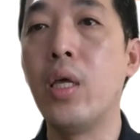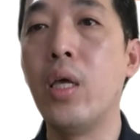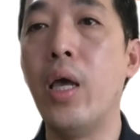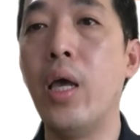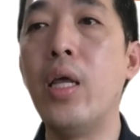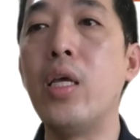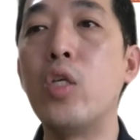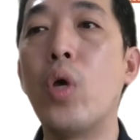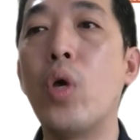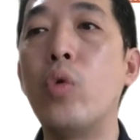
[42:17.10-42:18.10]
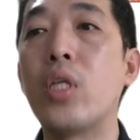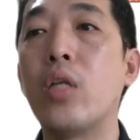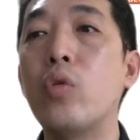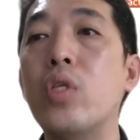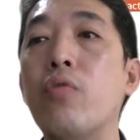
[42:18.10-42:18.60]
And that is where we start
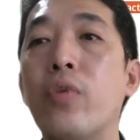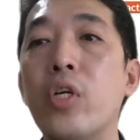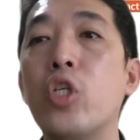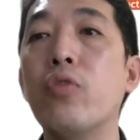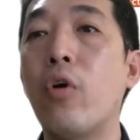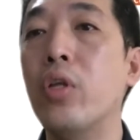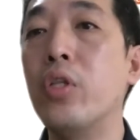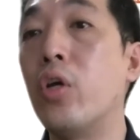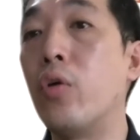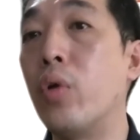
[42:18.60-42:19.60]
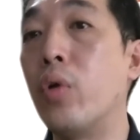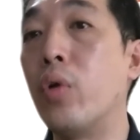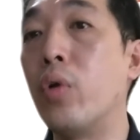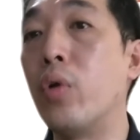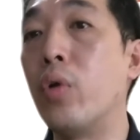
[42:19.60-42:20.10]
to see virtual volunteering
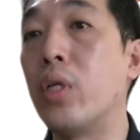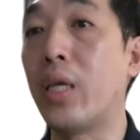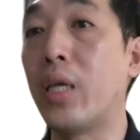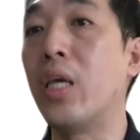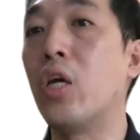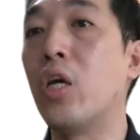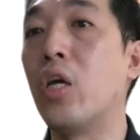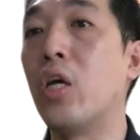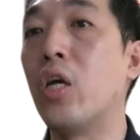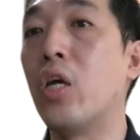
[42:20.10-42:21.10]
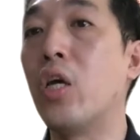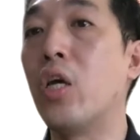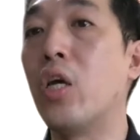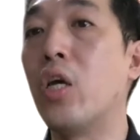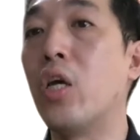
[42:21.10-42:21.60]
taking off in
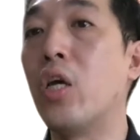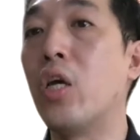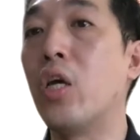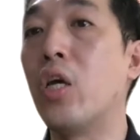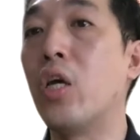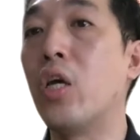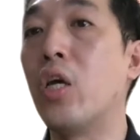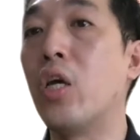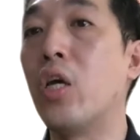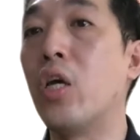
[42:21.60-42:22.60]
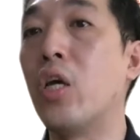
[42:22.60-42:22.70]
this period of time.